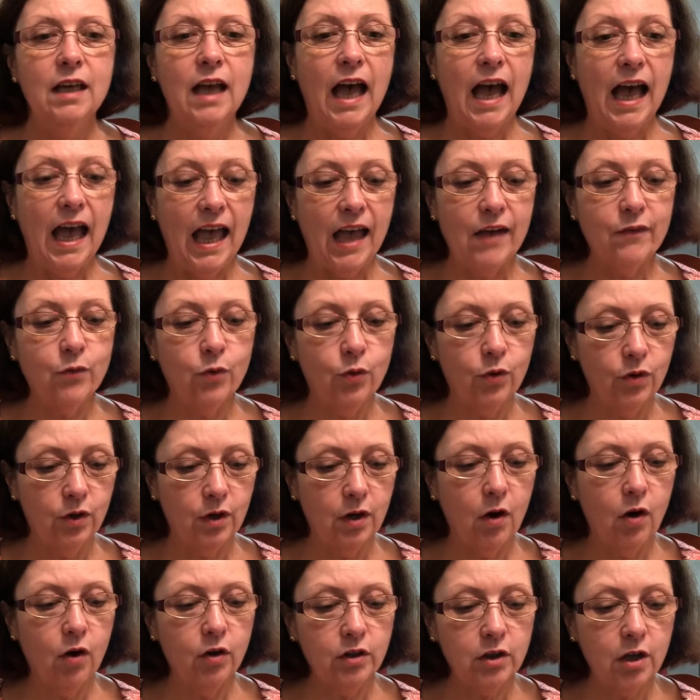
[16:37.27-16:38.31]
I have ordered
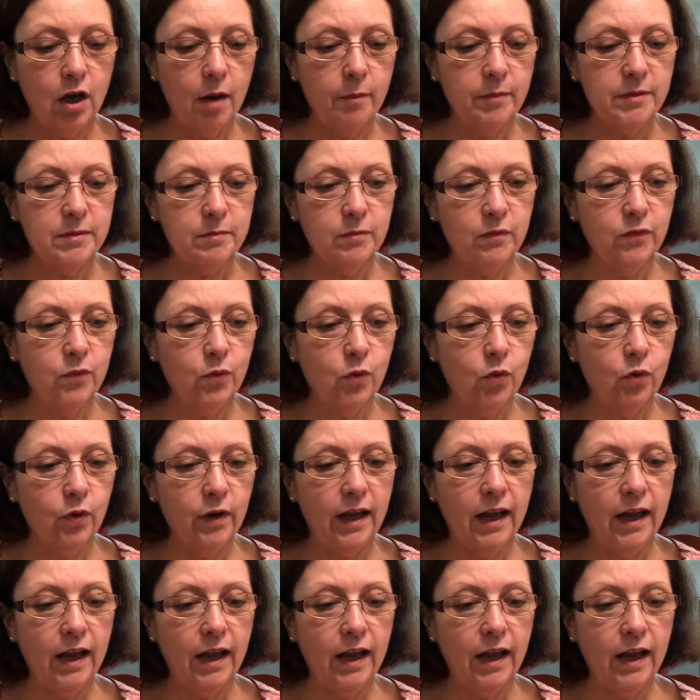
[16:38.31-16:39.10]
hard copies before,